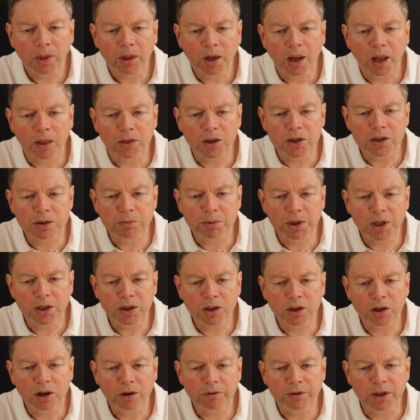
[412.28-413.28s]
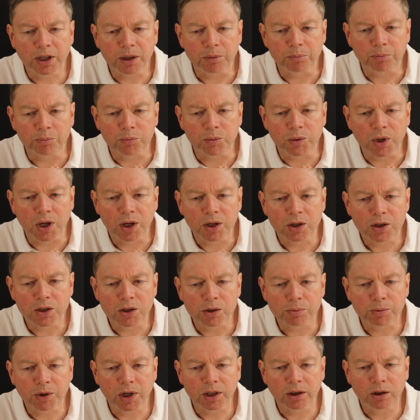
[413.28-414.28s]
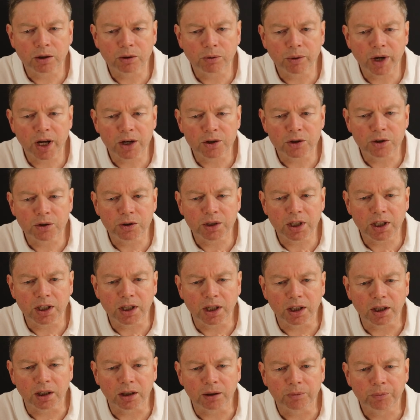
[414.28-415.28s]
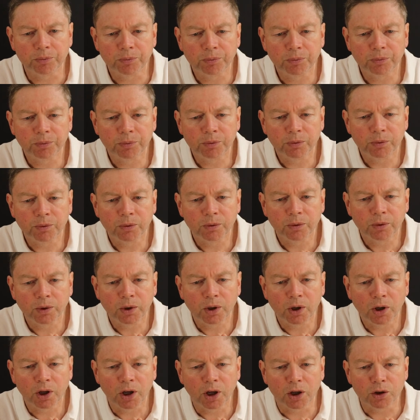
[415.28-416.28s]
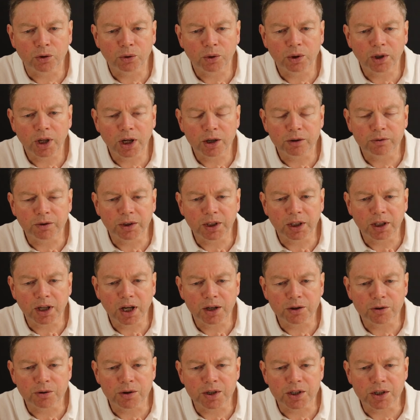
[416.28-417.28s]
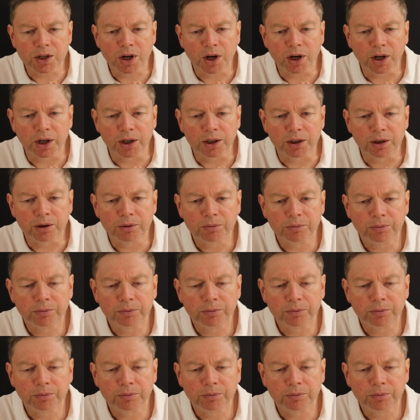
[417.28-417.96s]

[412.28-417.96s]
And this opinion of him spread throughout Judea and all over the countryside.